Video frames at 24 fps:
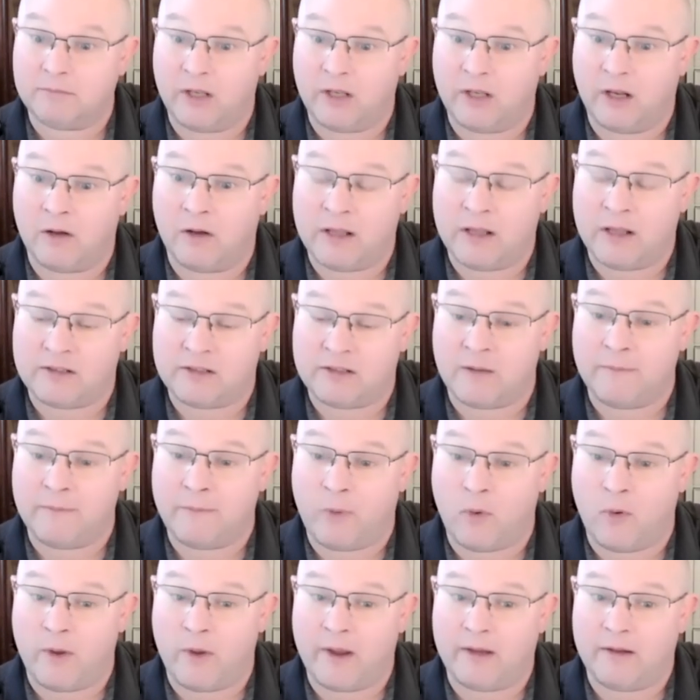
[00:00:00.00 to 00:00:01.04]
At some
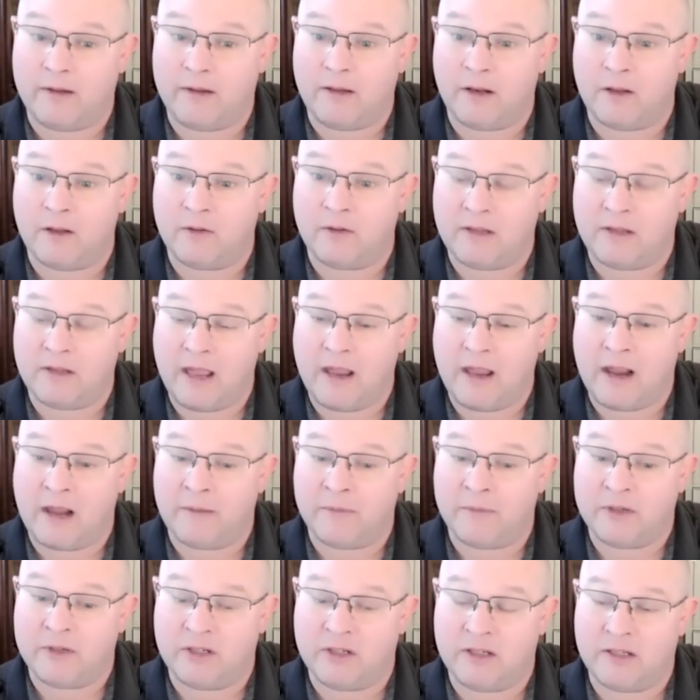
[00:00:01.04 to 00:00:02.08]
point, the AI
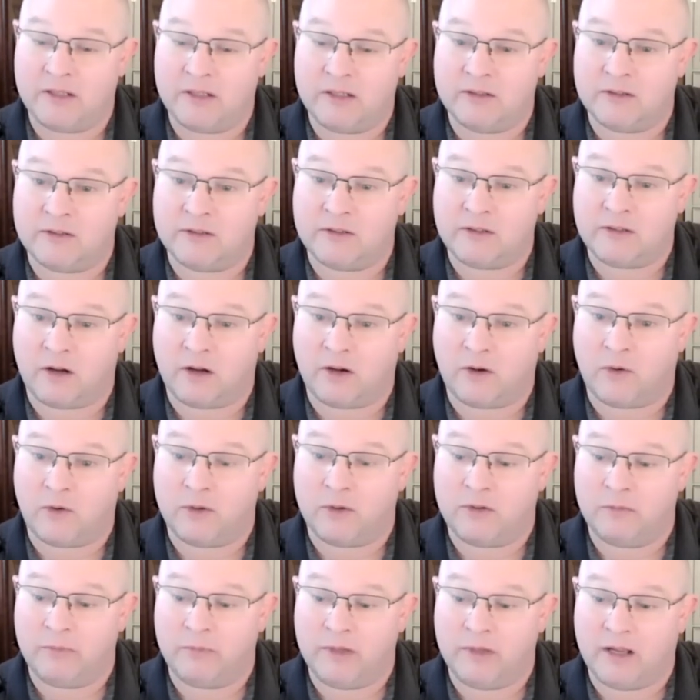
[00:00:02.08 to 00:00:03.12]
machines are
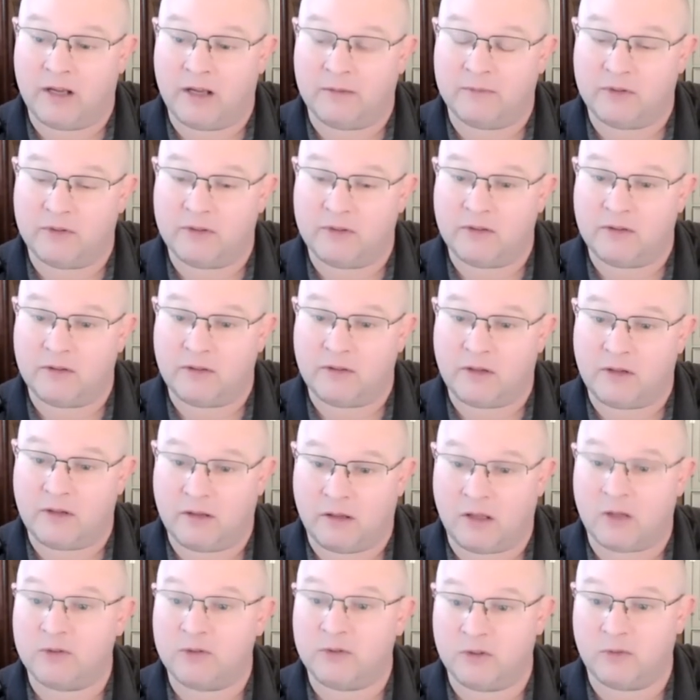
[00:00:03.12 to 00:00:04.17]
going to become
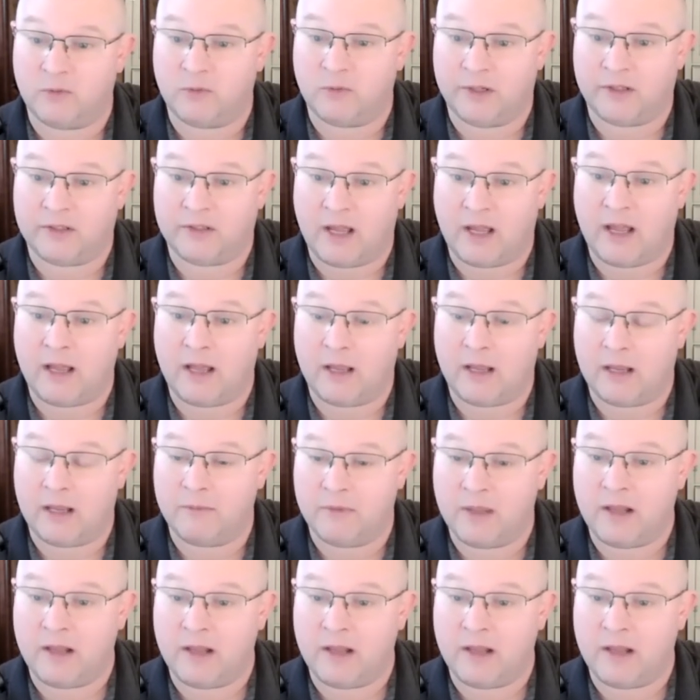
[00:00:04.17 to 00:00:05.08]
close to real time.